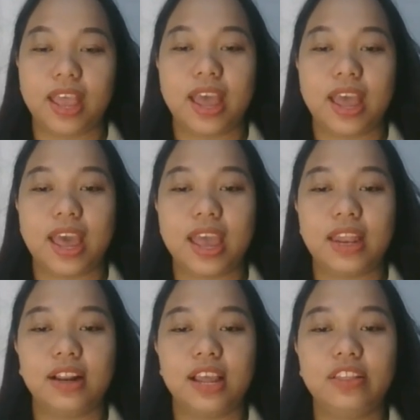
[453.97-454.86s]
And
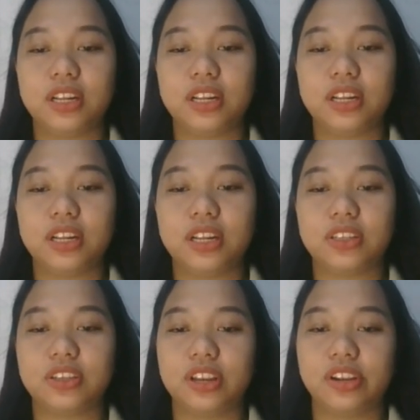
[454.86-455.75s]
the letter B is
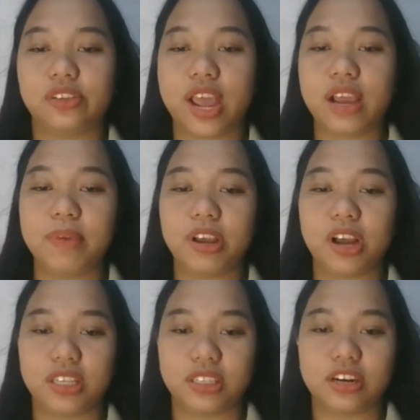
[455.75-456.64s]
also incorrect
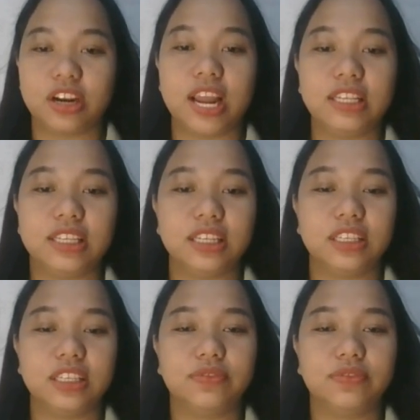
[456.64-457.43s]
because the Renaissance